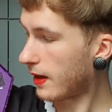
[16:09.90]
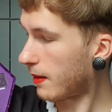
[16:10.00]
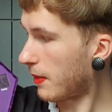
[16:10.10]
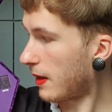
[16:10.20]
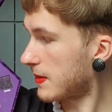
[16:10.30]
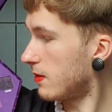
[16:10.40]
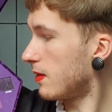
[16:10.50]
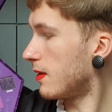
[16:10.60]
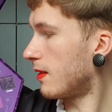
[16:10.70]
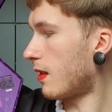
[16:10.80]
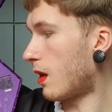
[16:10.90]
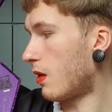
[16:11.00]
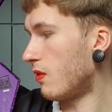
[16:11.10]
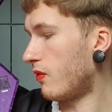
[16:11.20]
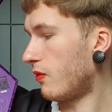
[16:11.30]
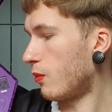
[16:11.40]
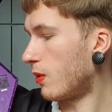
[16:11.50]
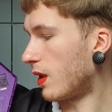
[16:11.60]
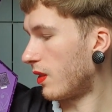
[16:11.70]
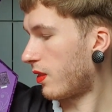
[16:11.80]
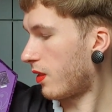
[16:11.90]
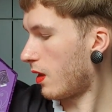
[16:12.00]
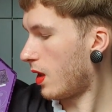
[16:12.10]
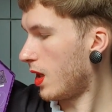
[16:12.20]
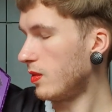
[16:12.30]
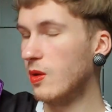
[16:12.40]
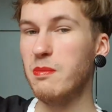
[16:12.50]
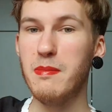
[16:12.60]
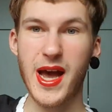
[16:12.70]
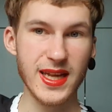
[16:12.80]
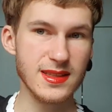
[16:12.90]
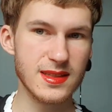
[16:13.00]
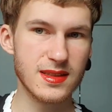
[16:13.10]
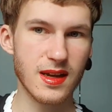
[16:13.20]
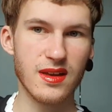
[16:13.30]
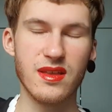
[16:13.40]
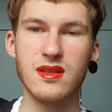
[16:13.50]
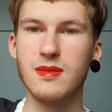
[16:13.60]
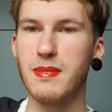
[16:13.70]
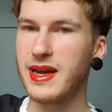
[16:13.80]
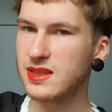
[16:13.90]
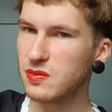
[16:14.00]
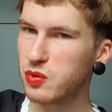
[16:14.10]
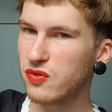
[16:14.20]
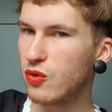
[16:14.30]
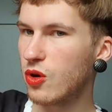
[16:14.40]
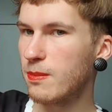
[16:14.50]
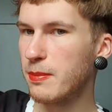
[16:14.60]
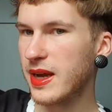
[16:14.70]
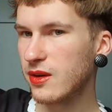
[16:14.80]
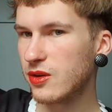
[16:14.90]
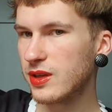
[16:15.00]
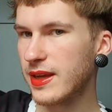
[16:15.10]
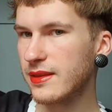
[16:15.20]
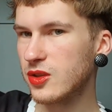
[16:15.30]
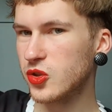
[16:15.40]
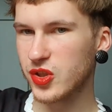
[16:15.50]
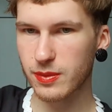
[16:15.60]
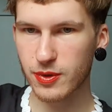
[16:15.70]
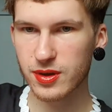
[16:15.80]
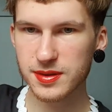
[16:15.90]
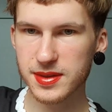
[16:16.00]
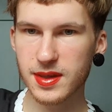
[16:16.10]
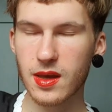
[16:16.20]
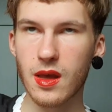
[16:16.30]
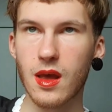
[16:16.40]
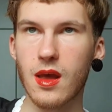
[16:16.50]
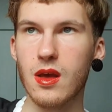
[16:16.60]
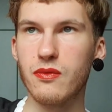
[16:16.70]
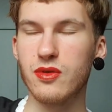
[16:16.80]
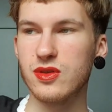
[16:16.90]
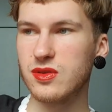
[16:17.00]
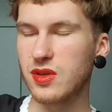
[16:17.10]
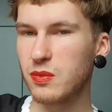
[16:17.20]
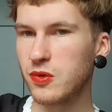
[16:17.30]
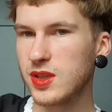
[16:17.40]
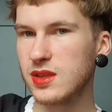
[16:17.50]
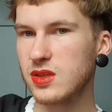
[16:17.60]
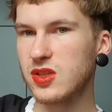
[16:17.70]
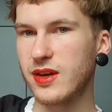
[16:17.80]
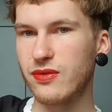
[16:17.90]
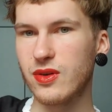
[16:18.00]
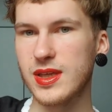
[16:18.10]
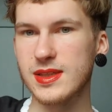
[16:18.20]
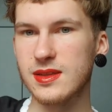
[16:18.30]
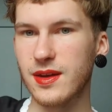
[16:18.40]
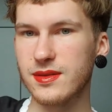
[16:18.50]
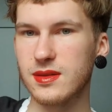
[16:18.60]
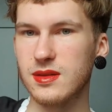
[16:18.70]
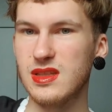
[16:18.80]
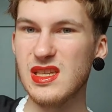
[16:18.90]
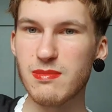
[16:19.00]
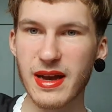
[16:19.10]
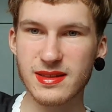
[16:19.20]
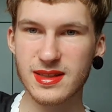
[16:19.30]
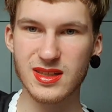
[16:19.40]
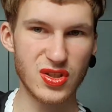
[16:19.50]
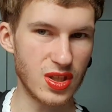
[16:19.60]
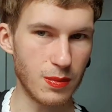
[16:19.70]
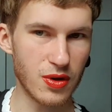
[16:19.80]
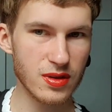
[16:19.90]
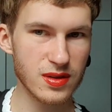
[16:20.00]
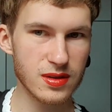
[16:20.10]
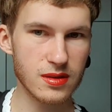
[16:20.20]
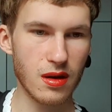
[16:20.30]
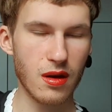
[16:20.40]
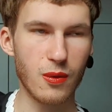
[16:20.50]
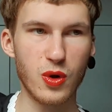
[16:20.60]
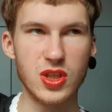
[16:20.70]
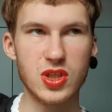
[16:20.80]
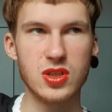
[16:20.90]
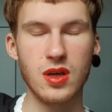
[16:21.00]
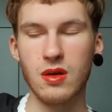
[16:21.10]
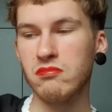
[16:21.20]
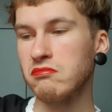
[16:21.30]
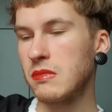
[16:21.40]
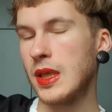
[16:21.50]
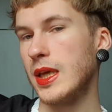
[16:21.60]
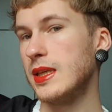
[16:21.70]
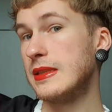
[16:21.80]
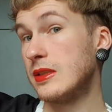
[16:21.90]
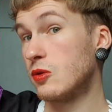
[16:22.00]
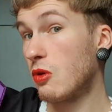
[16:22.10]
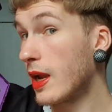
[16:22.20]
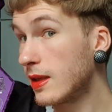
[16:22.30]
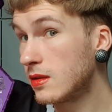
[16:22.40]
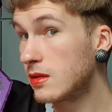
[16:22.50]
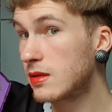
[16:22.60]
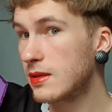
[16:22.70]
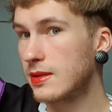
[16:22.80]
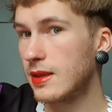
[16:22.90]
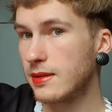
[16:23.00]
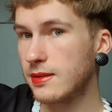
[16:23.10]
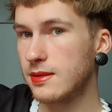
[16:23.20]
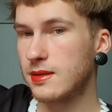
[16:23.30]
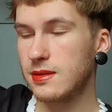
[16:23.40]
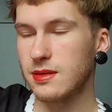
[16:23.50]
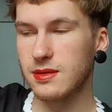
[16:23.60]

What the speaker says: am absolutely in love with the mattes. I think the mattes perform better than the shimmers. For some reason, Jeffree is not the best at shimmers, which is strange since